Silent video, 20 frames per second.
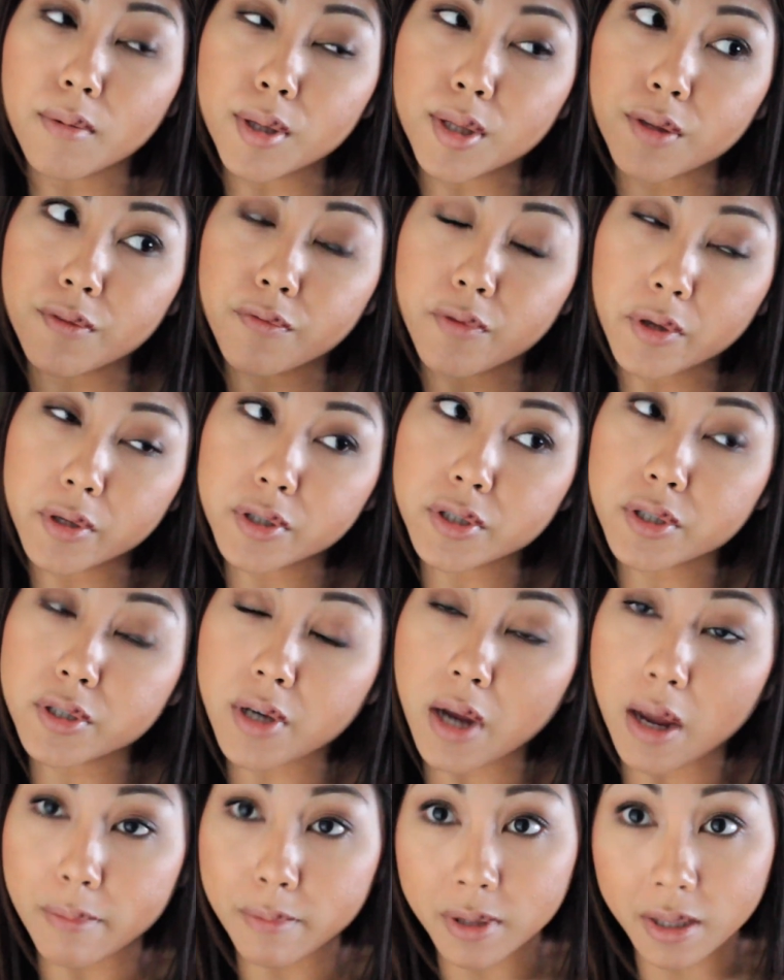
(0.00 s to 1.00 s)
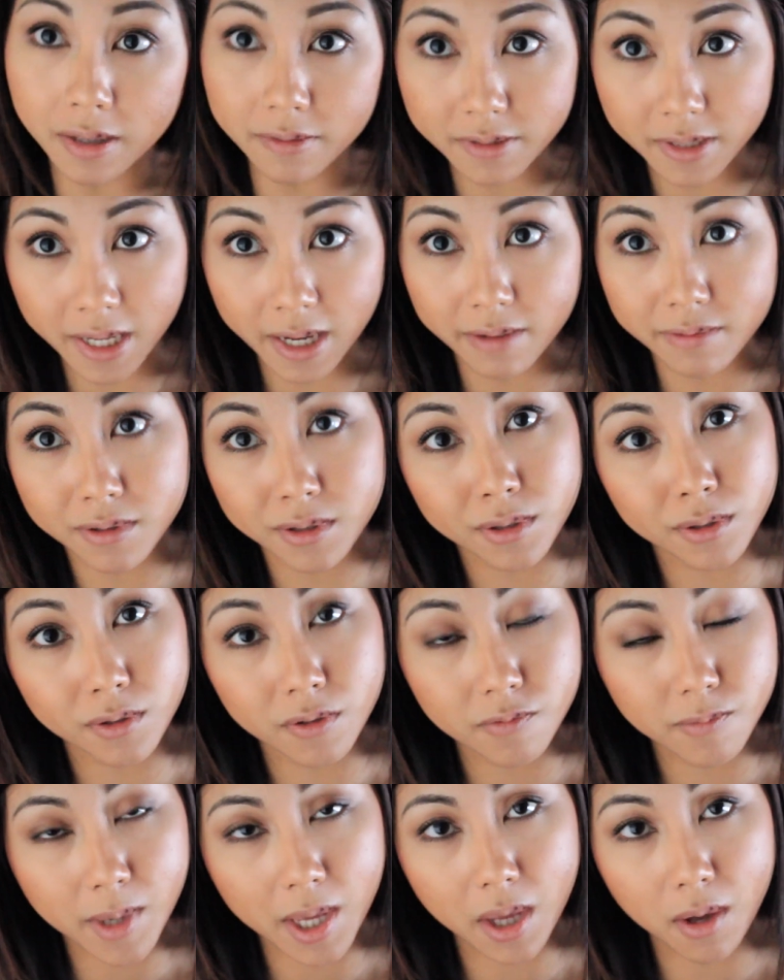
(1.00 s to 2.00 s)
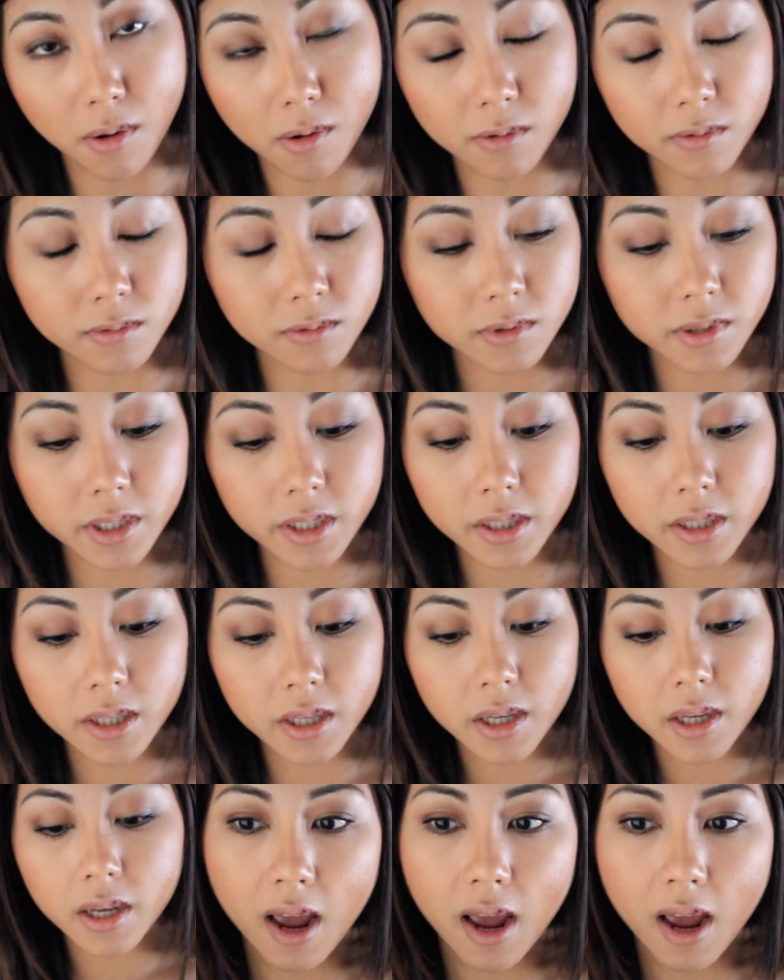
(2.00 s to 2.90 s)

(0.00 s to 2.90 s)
In the future, I would love to have 2 of my own.